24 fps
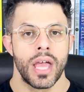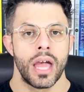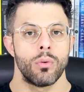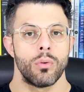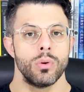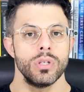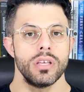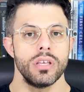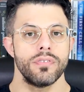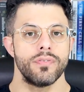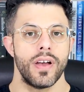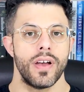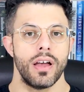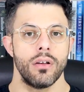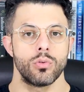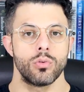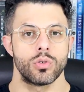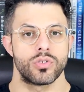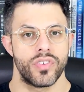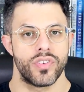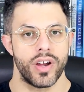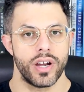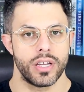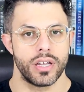And what they found
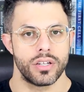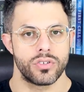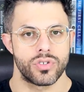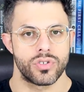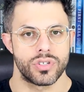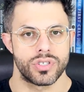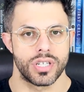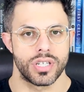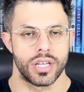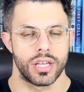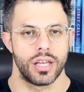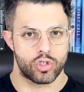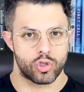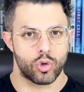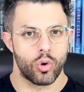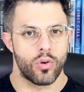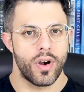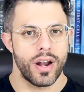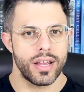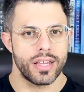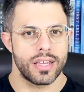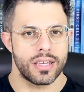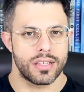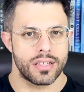was very interesting.
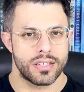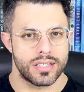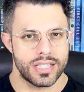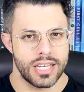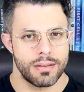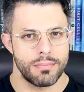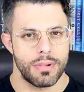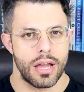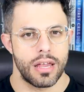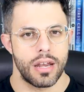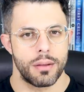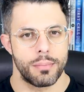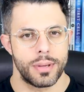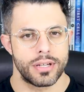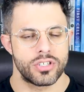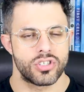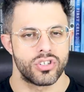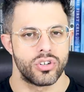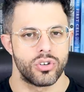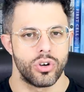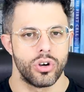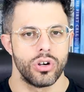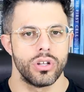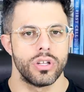Skorecki, the same man I
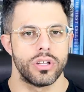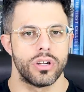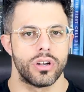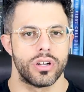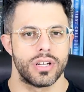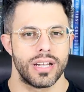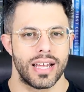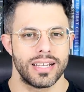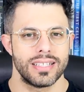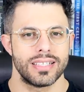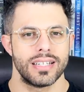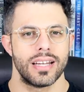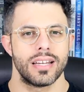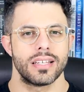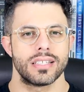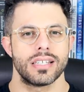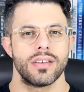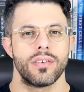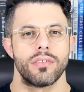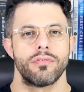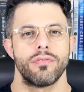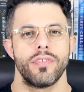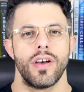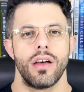mentioned earlier, in
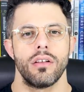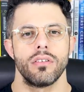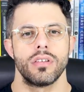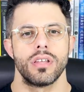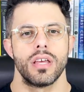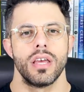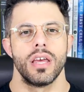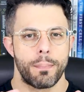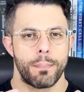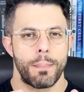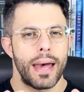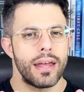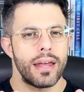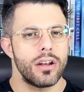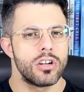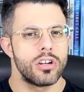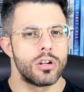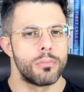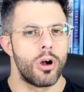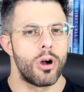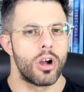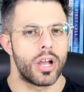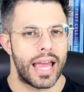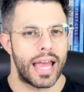1997 found a pattern
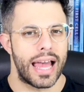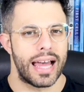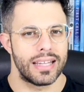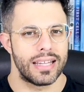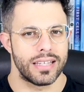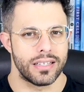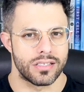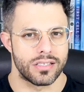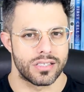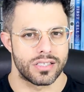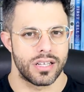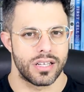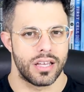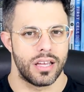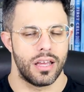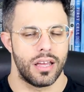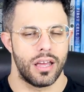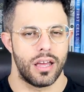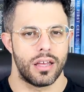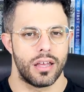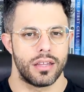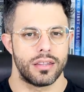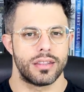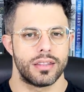among alleles
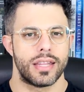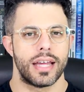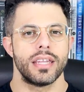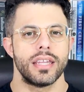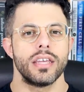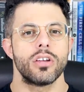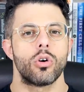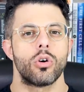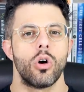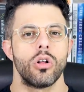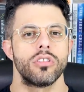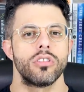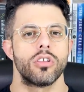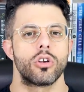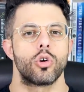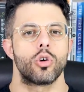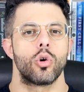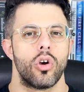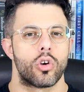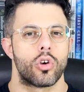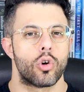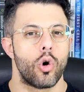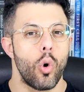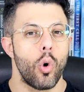that he called
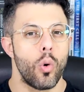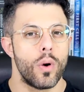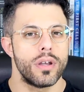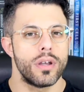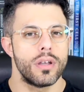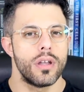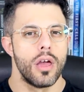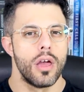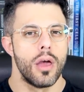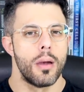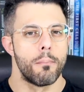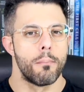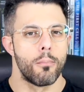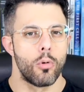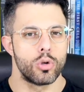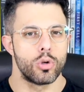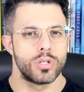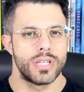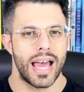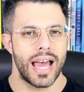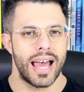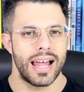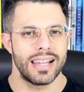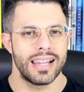the Cohen
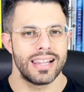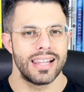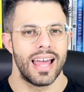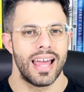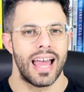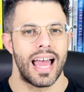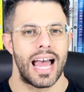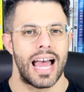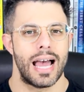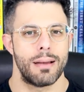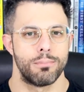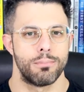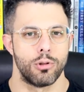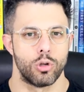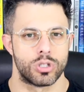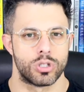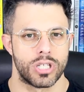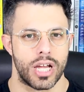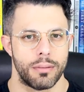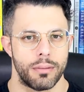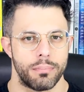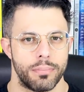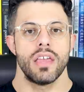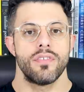Modal
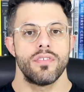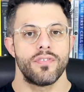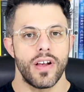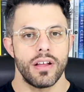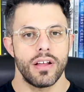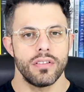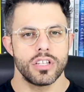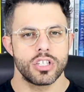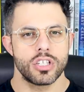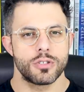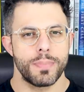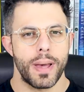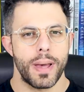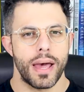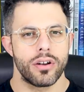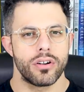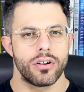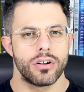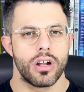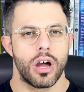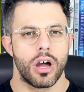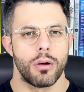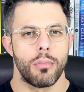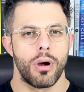Haplotype. He found this
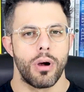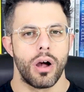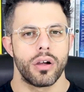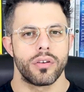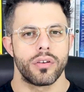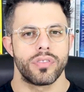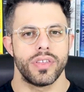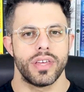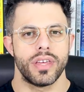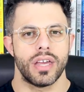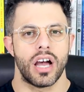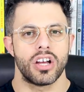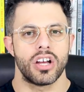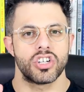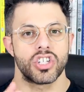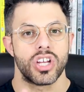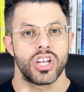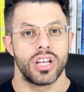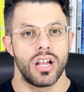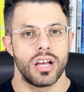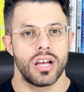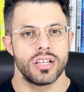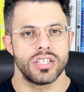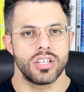pattern among the
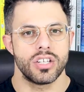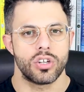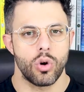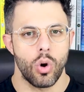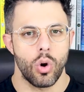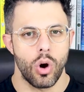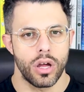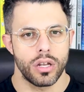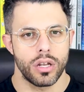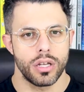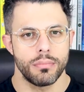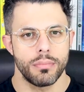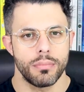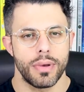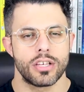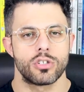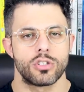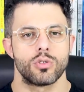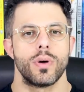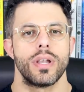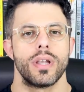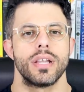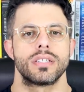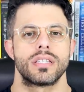Ashkenazi Kohanim
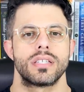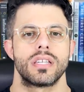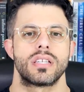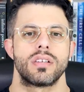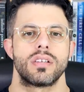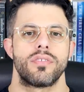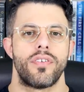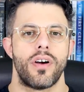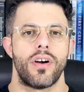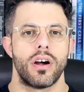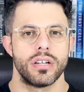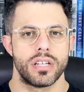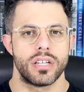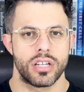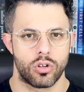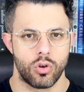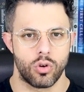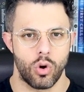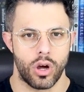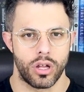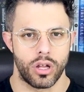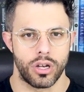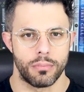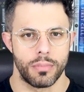as well as the Sephardic
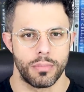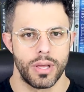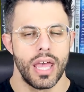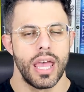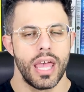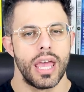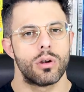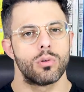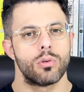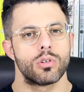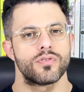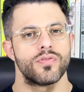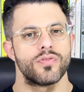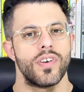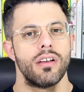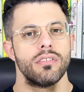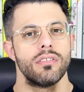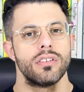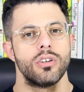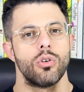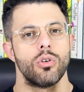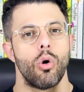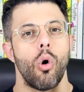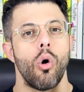Kohanim. It was
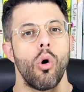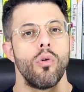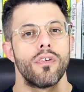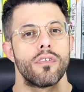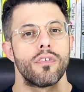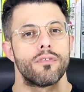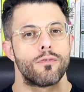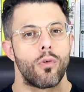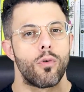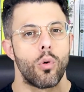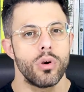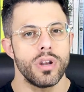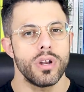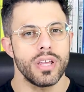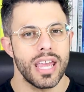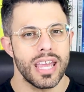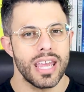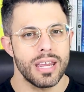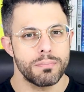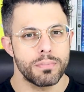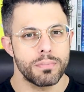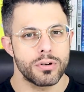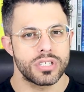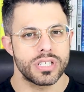found in over
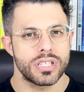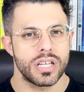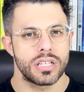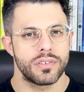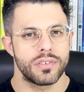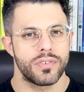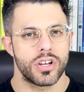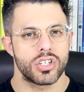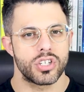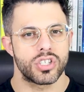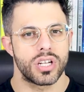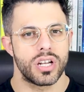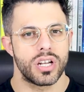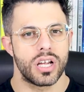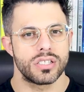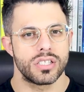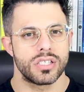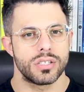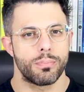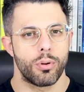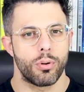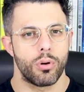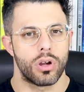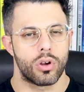48% of
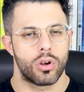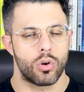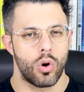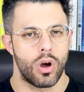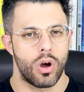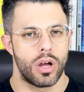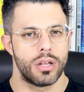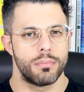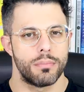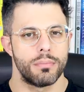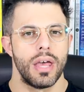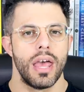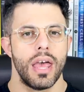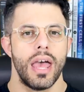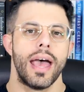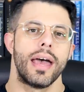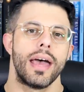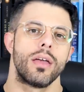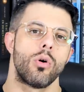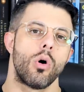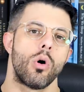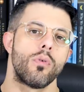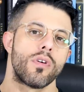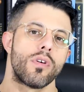Ashkenazi Kohanim
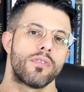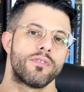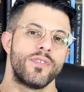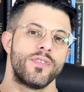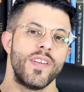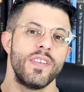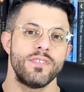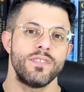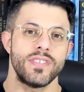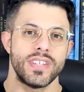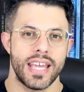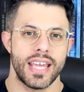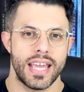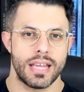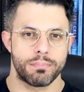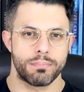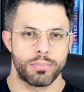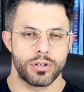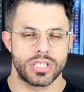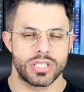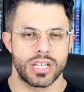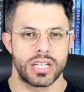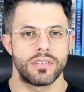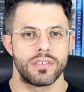and over
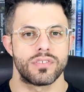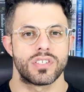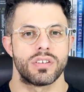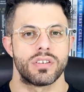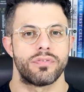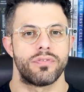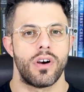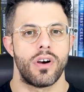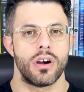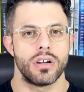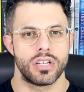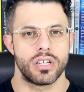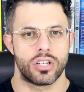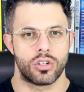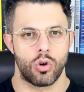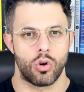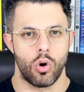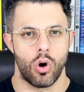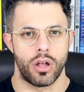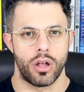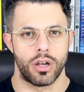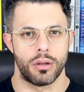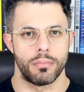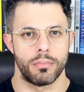58% of Sephardic
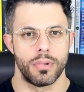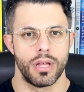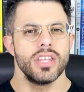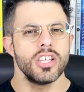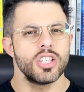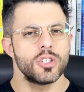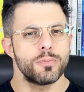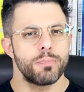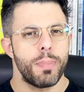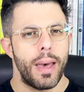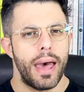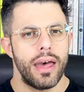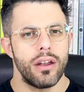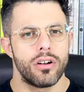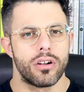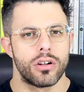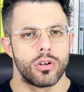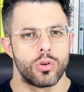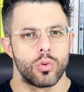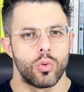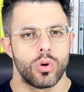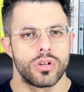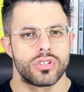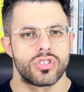Kohanim. This
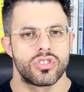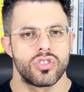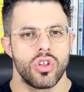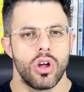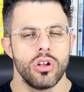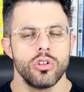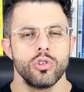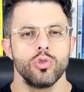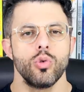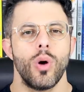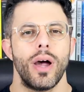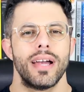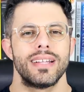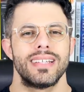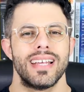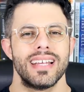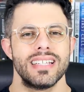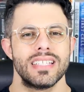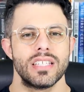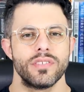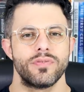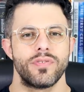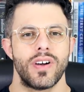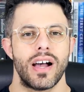pattern was thought to
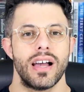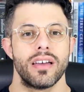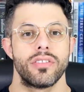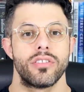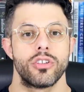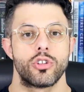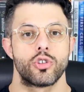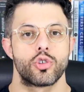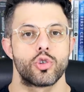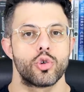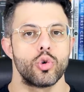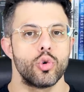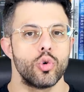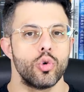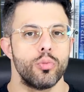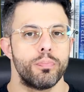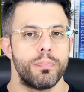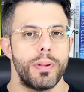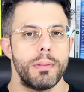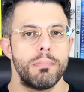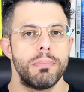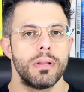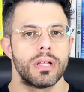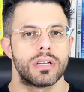identify the true
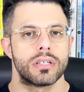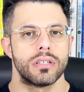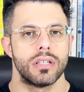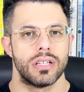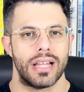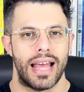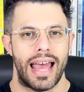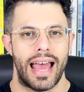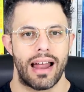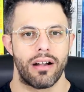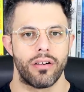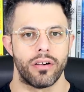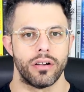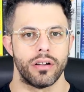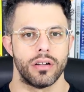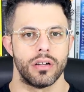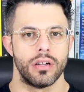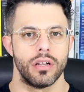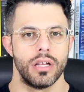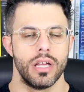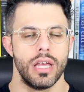biblical Aaron.